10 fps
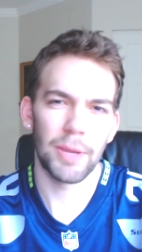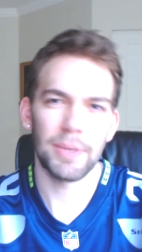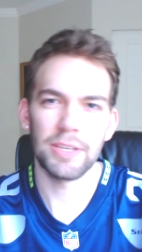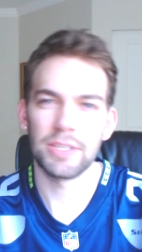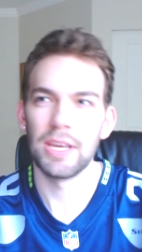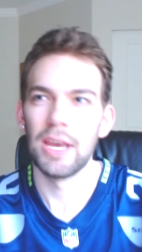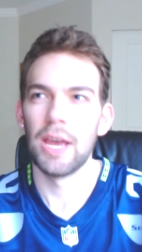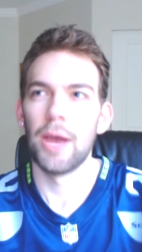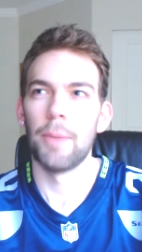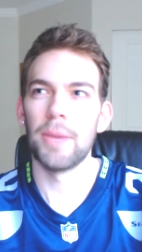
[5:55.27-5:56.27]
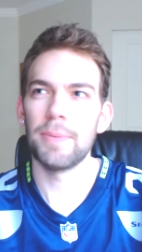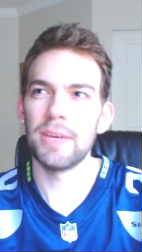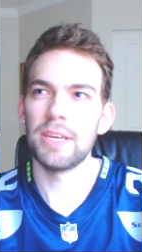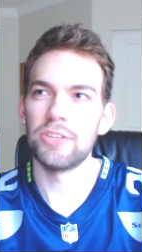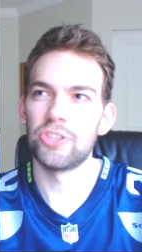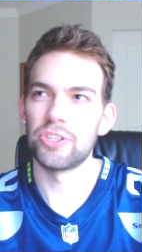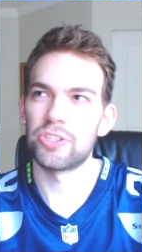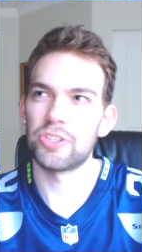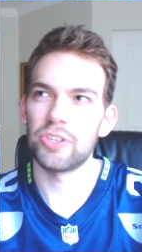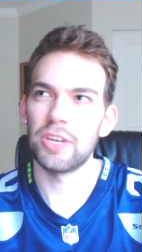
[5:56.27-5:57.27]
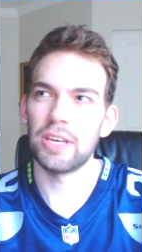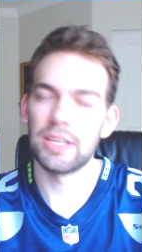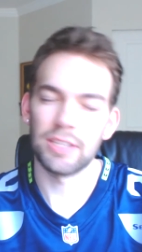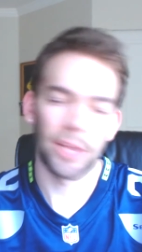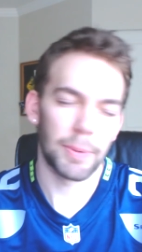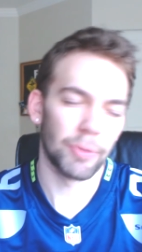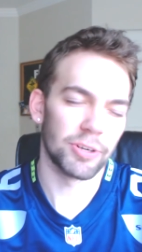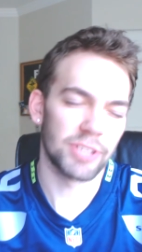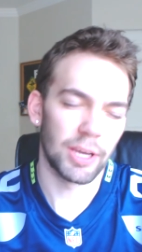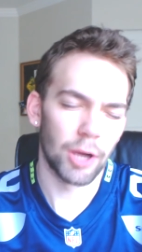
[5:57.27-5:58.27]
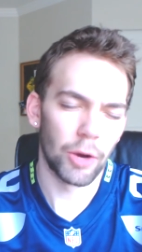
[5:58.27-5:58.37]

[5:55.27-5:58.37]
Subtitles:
maybe he's just, because a lot of people are saying,